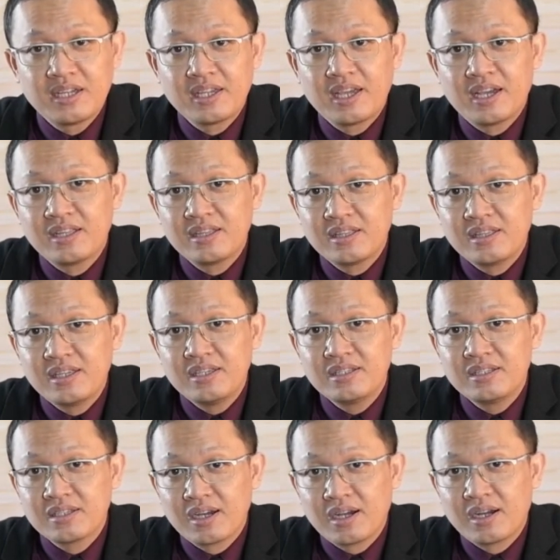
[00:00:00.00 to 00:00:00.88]
Yeah,
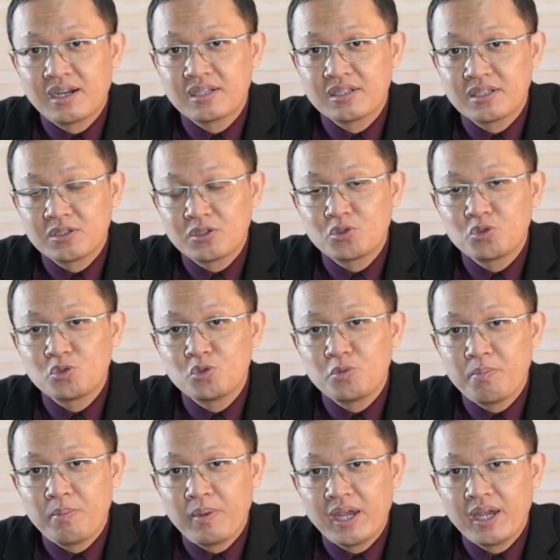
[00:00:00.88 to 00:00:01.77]
these are the
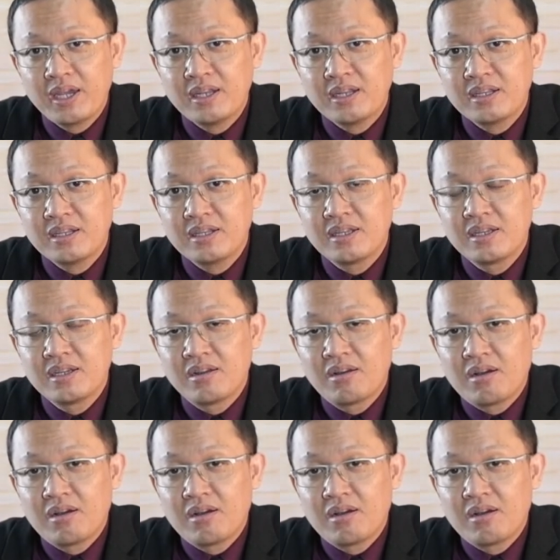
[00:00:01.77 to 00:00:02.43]
2 main